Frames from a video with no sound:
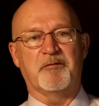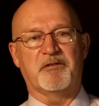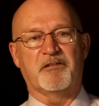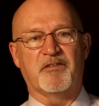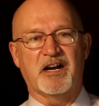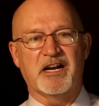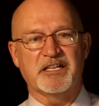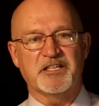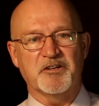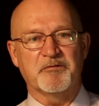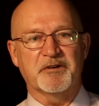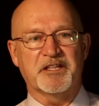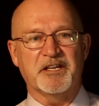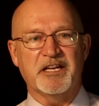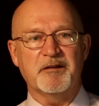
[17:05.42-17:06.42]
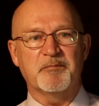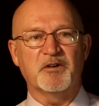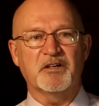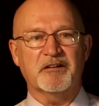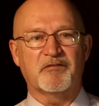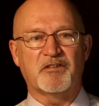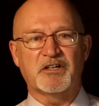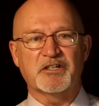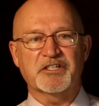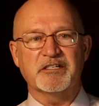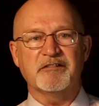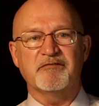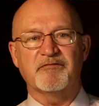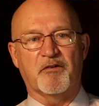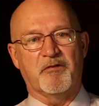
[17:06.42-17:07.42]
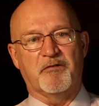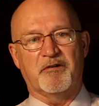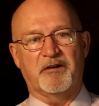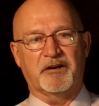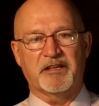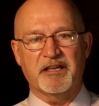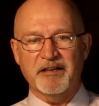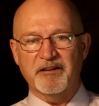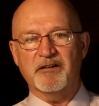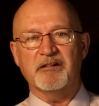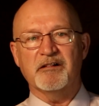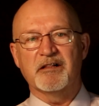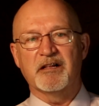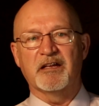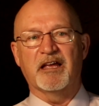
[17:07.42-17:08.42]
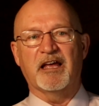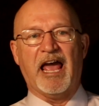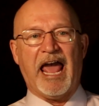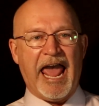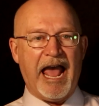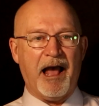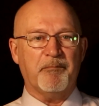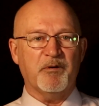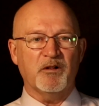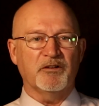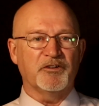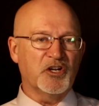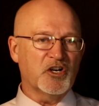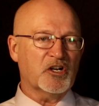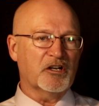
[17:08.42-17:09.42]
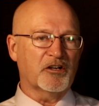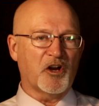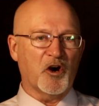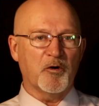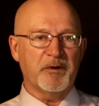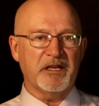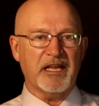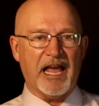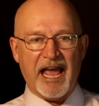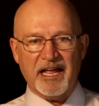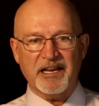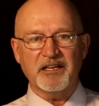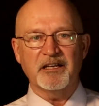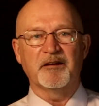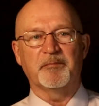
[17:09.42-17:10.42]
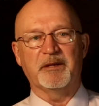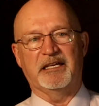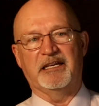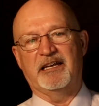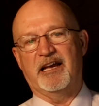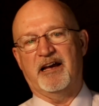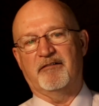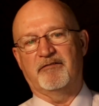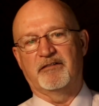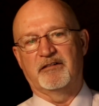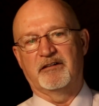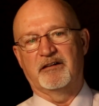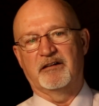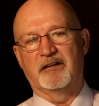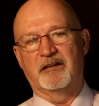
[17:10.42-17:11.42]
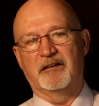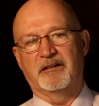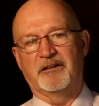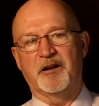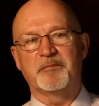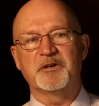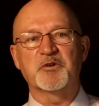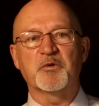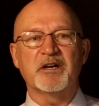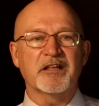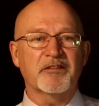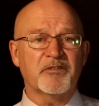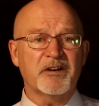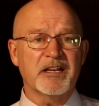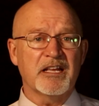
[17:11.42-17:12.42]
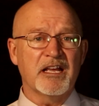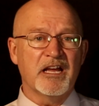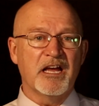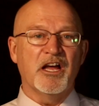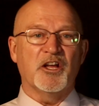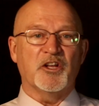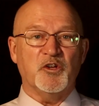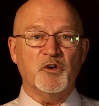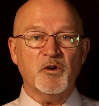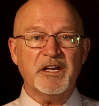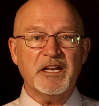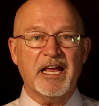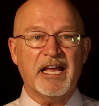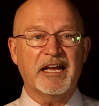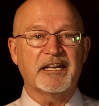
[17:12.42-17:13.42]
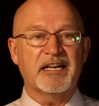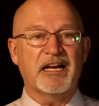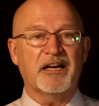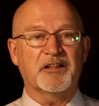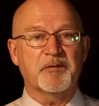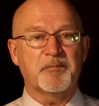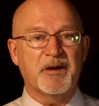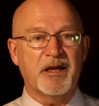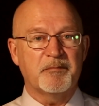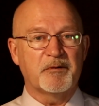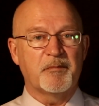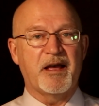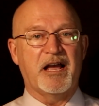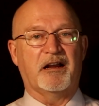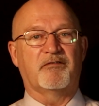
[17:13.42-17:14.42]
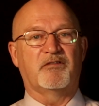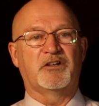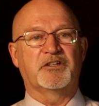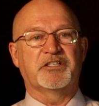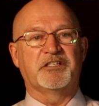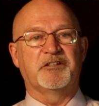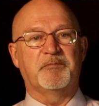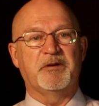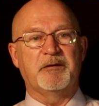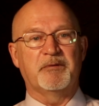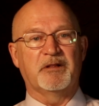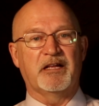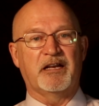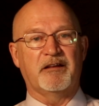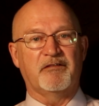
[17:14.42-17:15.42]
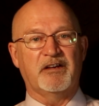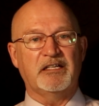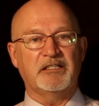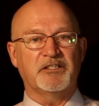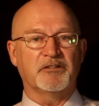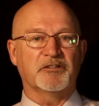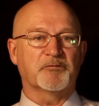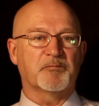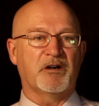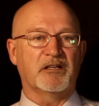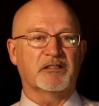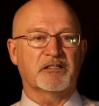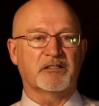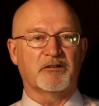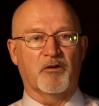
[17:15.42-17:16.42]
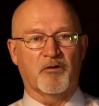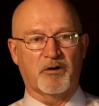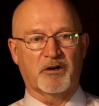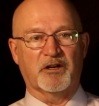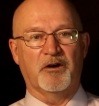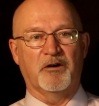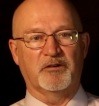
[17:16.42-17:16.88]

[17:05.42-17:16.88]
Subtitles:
I provide you with an ebook version for Kindle, Apple, Nook, Kobe, and PDF. Number 23, you can hand out the paperback version to people at events you sponsor or